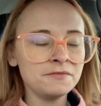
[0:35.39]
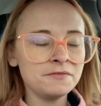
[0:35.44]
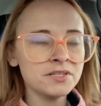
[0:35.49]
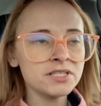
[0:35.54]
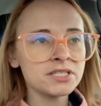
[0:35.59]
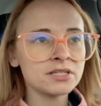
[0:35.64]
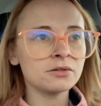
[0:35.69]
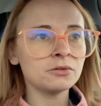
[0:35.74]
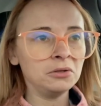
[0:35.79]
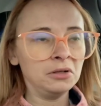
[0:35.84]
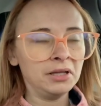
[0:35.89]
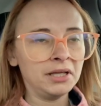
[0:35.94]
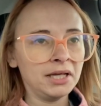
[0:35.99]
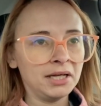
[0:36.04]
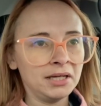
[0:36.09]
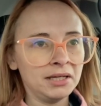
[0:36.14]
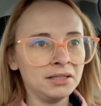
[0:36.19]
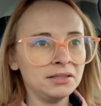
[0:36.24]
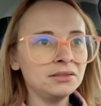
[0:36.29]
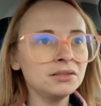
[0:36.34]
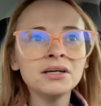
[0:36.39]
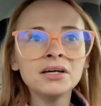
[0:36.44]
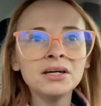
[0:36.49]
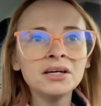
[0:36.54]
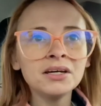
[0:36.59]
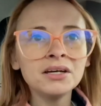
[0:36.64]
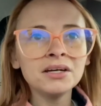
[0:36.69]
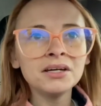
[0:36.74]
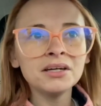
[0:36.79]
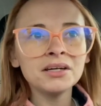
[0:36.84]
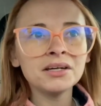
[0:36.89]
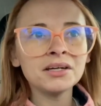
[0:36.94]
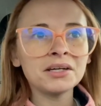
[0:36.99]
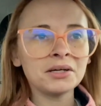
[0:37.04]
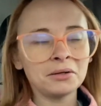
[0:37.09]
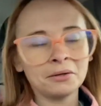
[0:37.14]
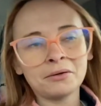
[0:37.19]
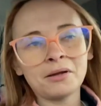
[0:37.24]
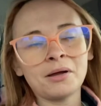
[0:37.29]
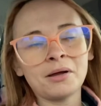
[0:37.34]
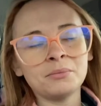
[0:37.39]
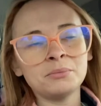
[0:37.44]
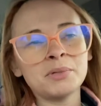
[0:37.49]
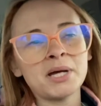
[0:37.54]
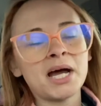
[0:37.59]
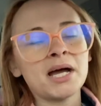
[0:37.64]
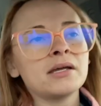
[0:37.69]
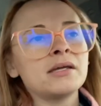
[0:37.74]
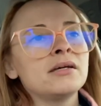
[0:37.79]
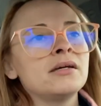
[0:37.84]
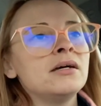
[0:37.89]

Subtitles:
physical again, it'll come back.